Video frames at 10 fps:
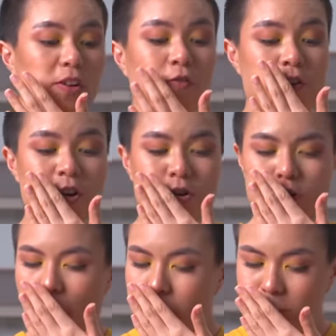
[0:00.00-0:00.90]
fish,
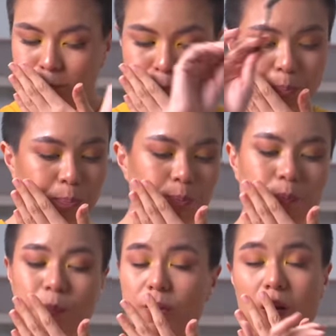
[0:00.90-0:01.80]

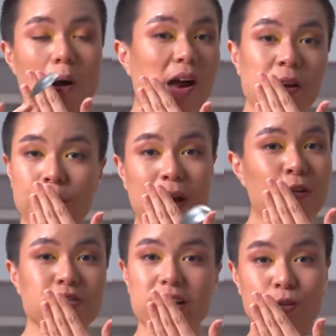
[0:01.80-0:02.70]
it
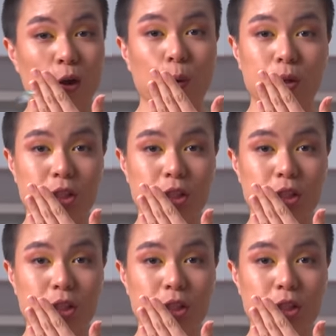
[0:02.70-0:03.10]
rounds out the whole